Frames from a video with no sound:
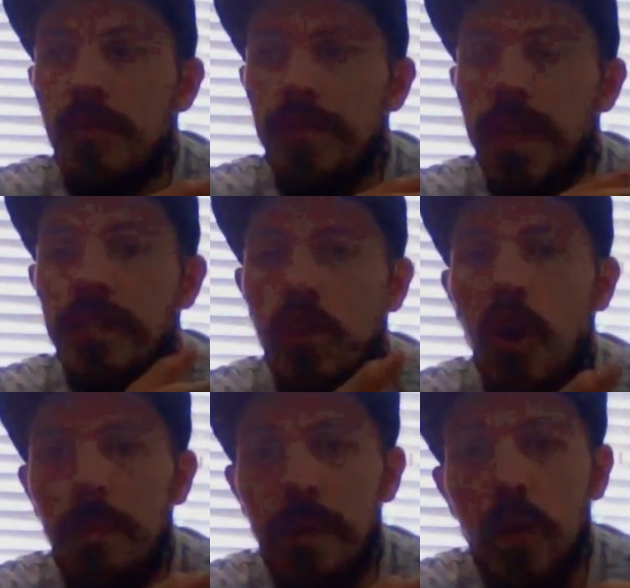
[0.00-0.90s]
there's got
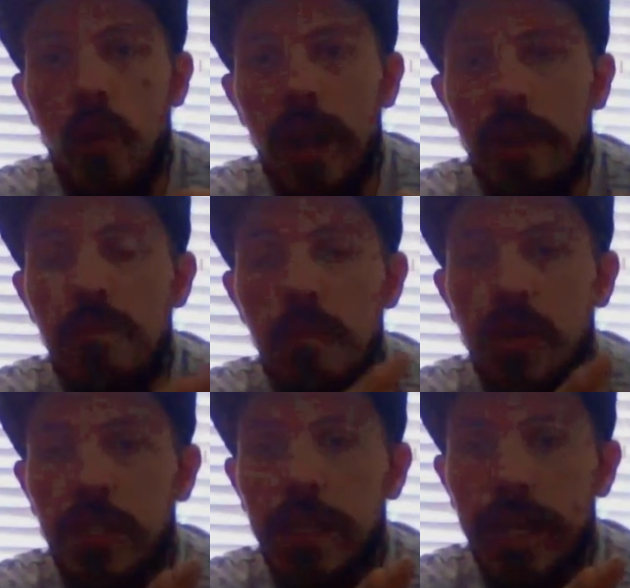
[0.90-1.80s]
to be a way of
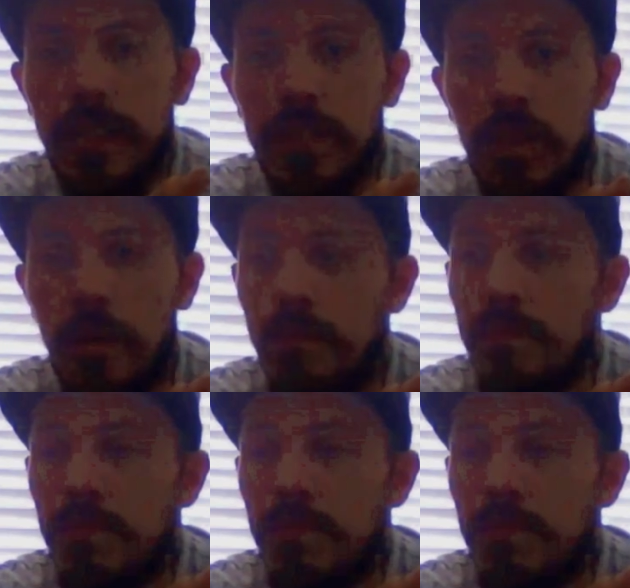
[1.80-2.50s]
modeling some